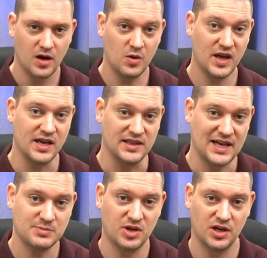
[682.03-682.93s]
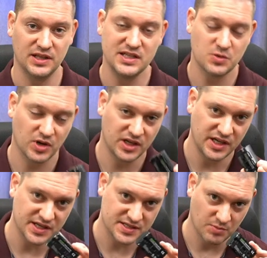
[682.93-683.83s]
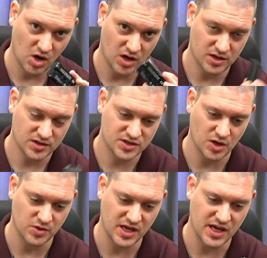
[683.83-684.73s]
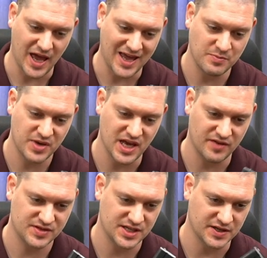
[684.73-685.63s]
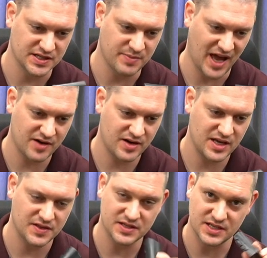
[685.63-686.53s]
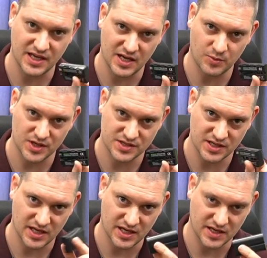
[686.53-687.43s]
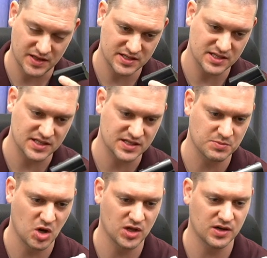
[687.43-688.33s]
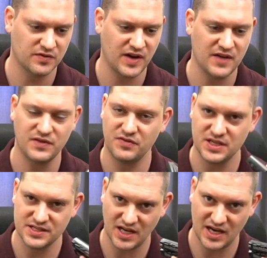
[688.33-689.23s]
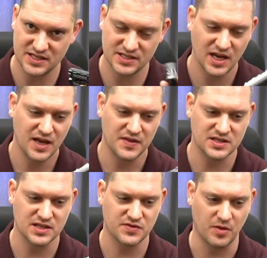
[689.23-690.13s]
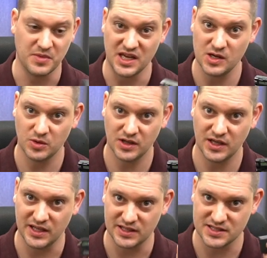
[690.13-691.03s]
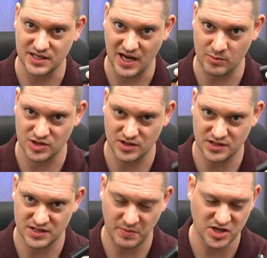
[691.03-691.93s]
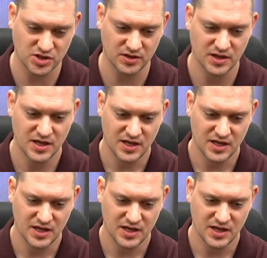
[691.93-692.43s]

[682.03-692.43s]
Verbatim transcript: Okay, last but not least, we're going to need a small Sony NPF series battery. This again was, uh, this is the smaller 550 size. This is from Neewer and it's an Amazon special,